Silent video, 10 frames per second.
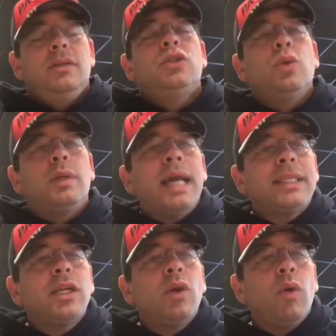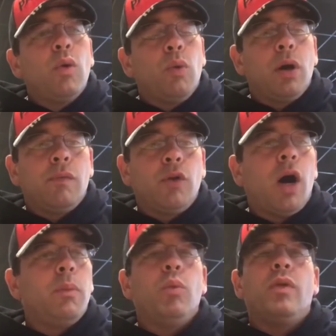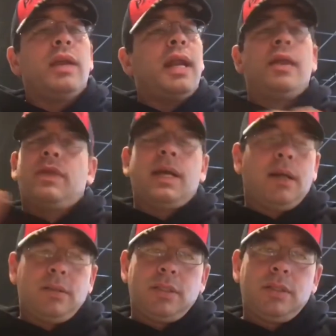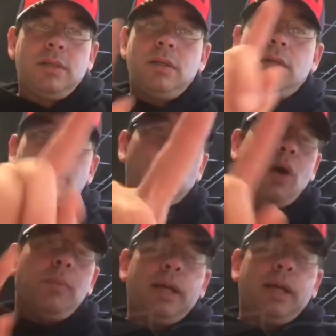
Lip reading: So get to know the word of God more than anything else. God